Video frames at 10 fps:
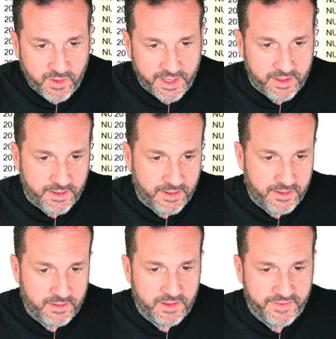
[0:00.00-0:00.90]
Like
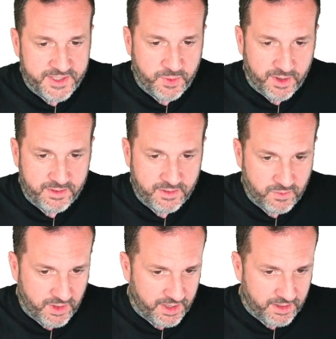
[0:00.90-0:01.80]
in this one,
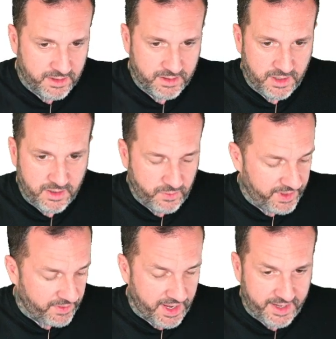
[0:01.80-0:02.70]
where
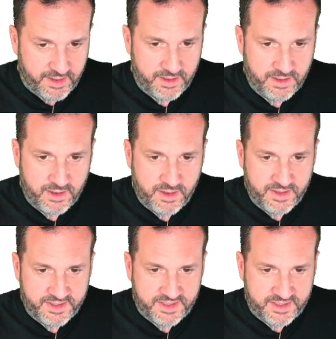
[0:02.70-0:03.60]
we read
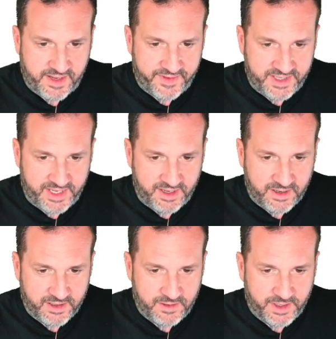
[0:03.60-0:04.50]

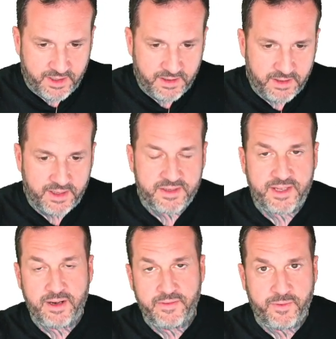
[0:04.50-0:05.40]
1700
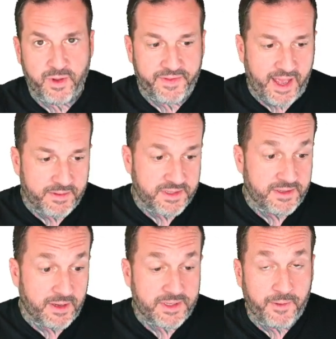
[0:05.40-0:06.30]
instead of
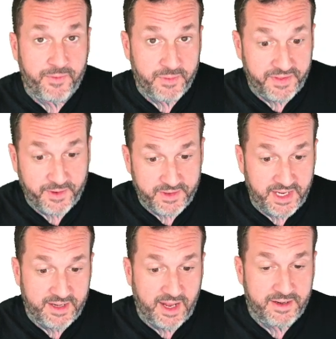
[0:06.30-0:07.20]
1000. That's up from the
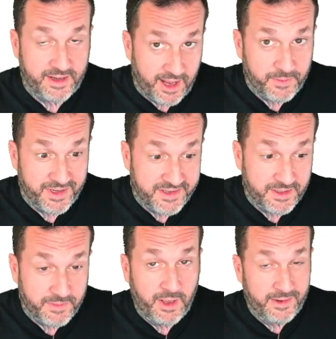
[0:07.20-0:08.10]
1399. We did
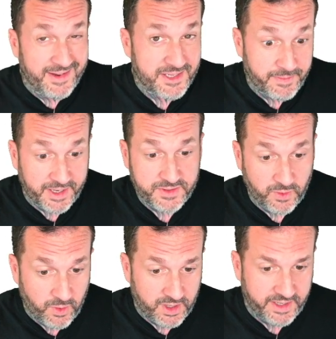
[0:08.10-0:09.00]
some, did some
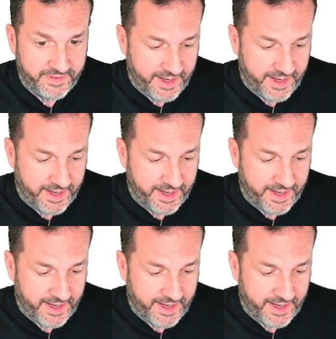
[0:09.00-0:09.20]
extra work in